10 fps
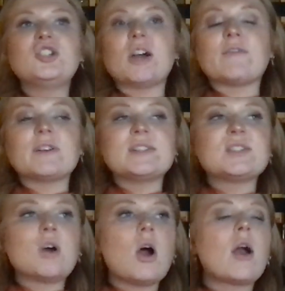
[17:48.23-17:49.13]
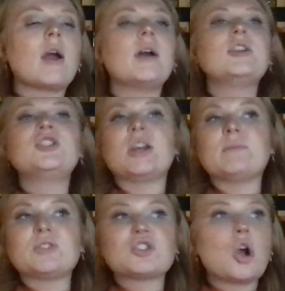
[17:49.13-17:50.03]
Jeffree Star,
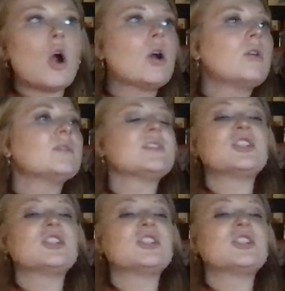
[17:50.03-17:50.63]
James Charles,